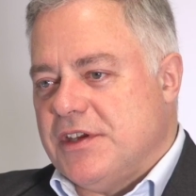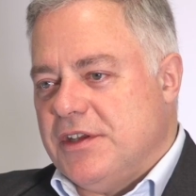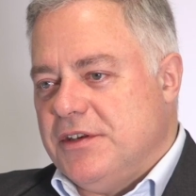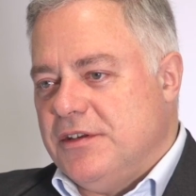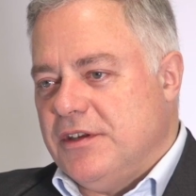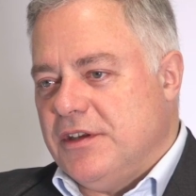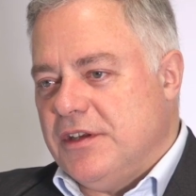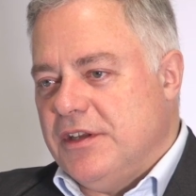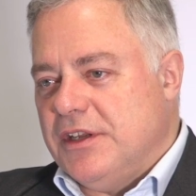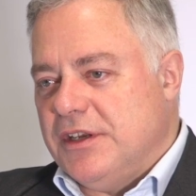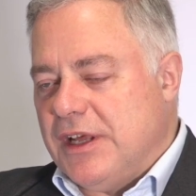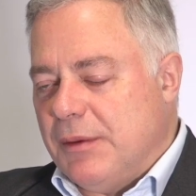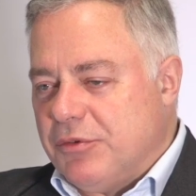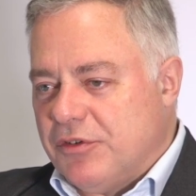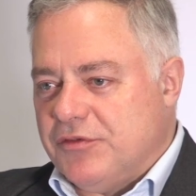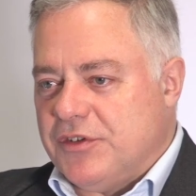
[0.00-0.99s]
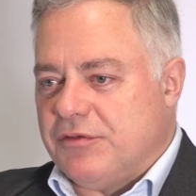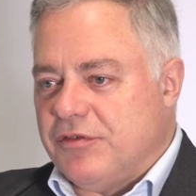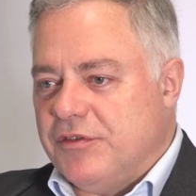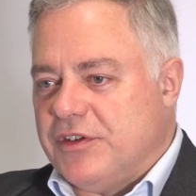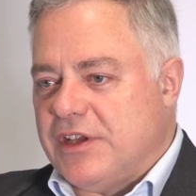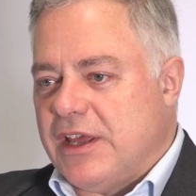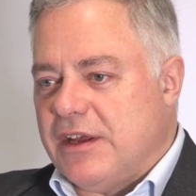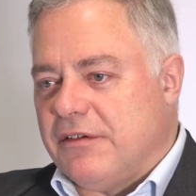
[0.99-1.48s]
in a number of
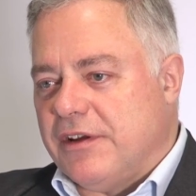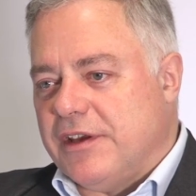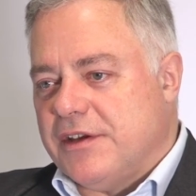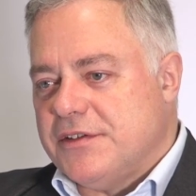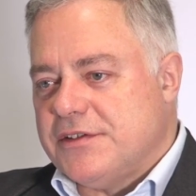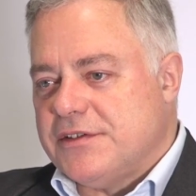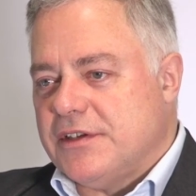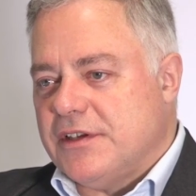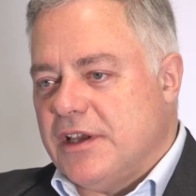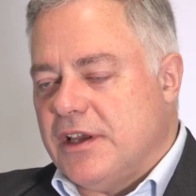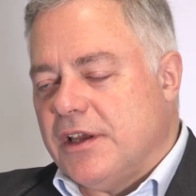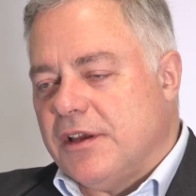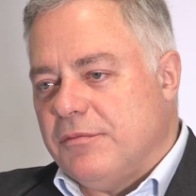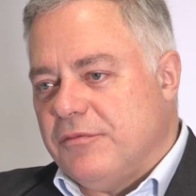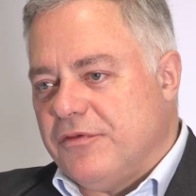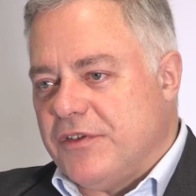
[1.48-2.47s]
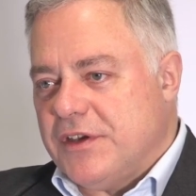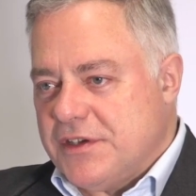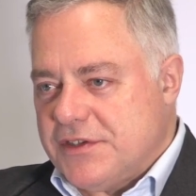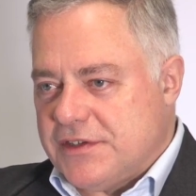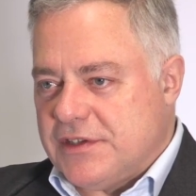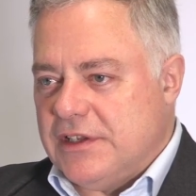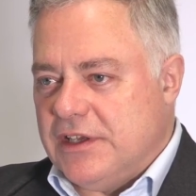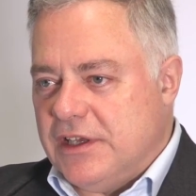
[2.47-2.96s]
different areas.
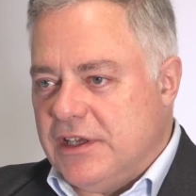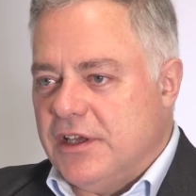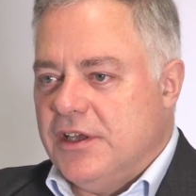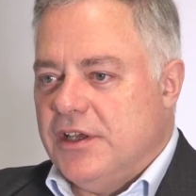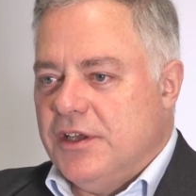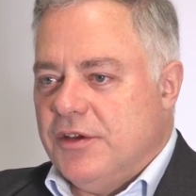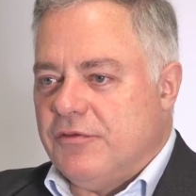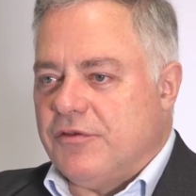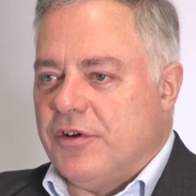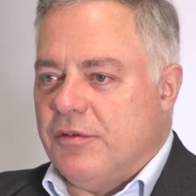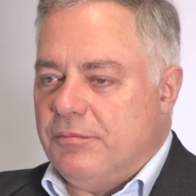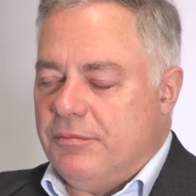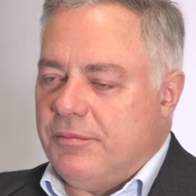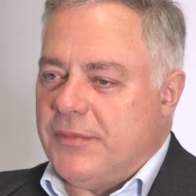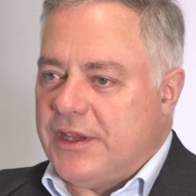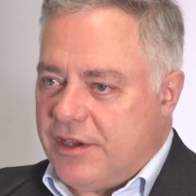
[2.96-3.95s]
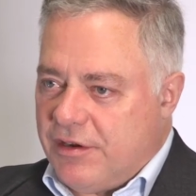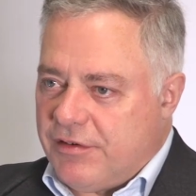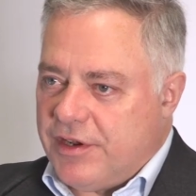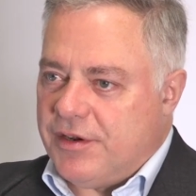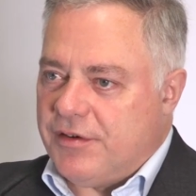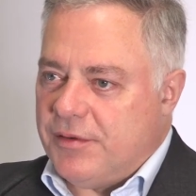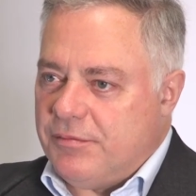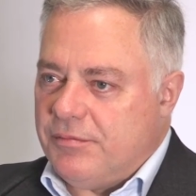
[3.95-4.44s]
Firstly, from my
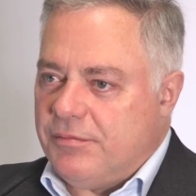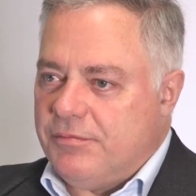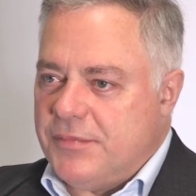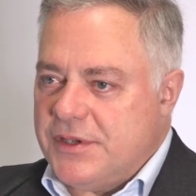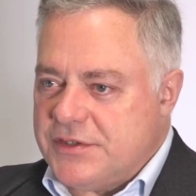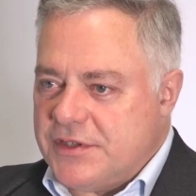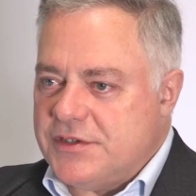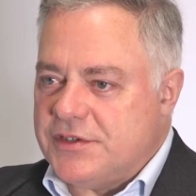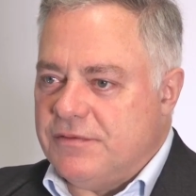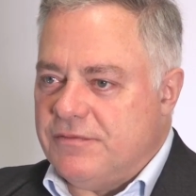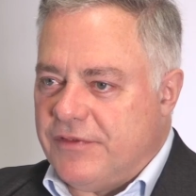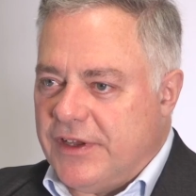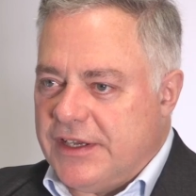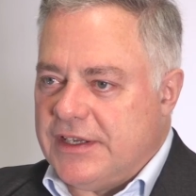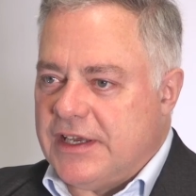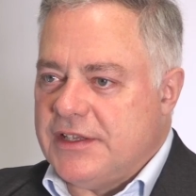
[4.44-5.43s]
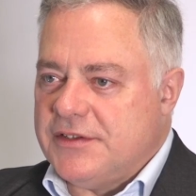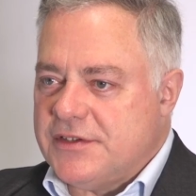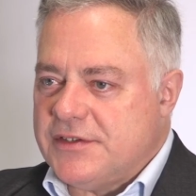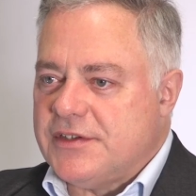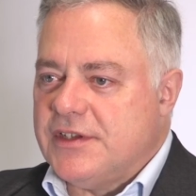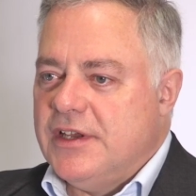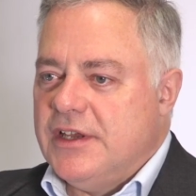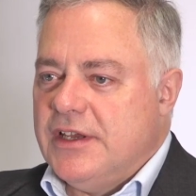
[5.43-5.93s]
career in business and
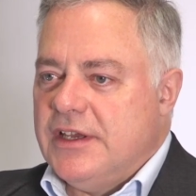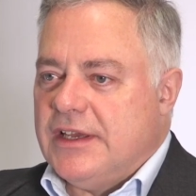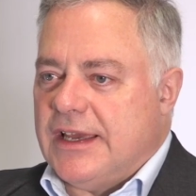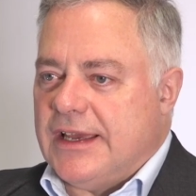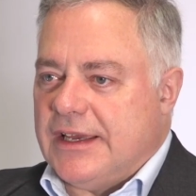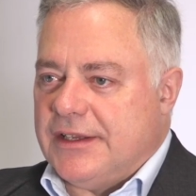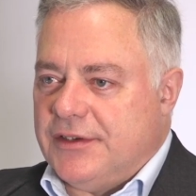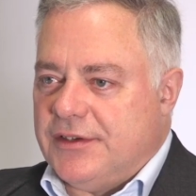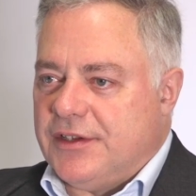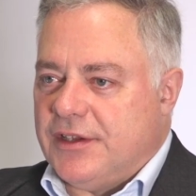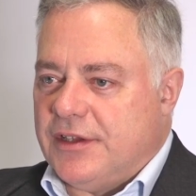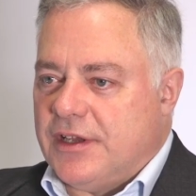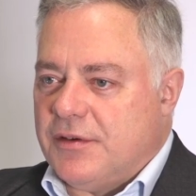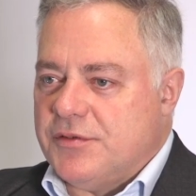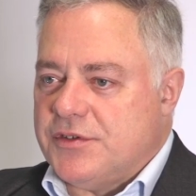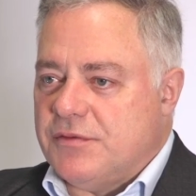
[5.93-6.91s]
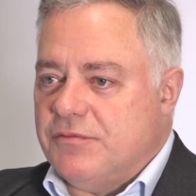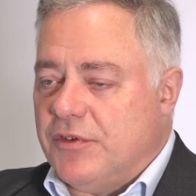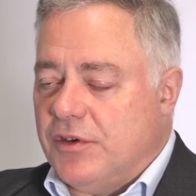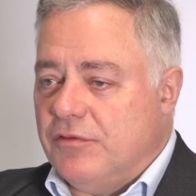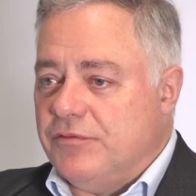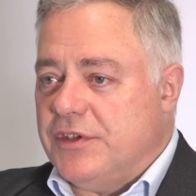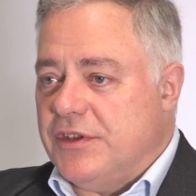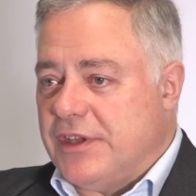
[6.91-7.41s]
finance, and I was
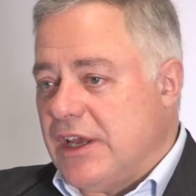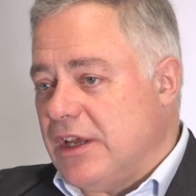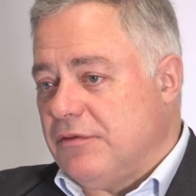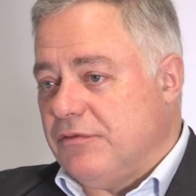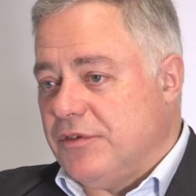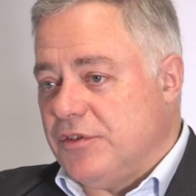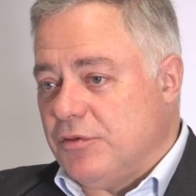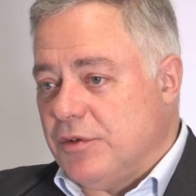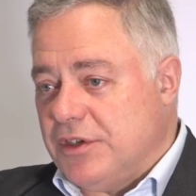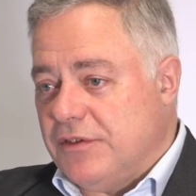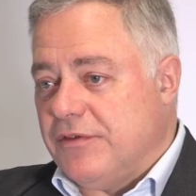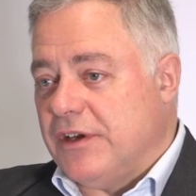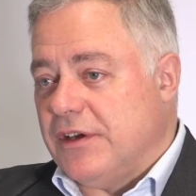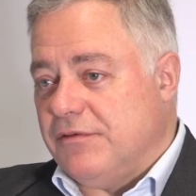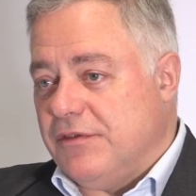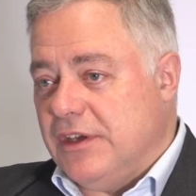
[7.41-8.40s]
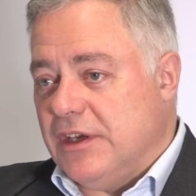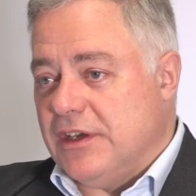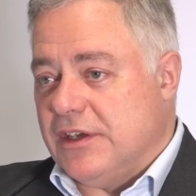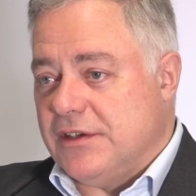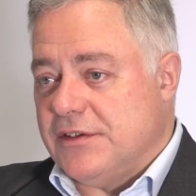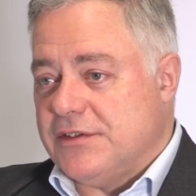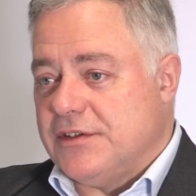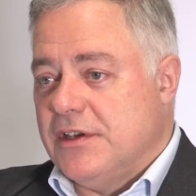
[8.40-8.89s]
involved in that for 25
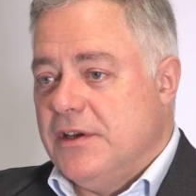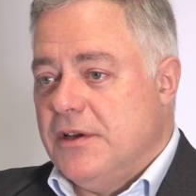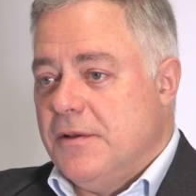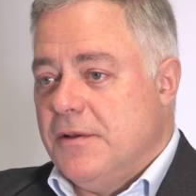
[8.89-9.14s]
years.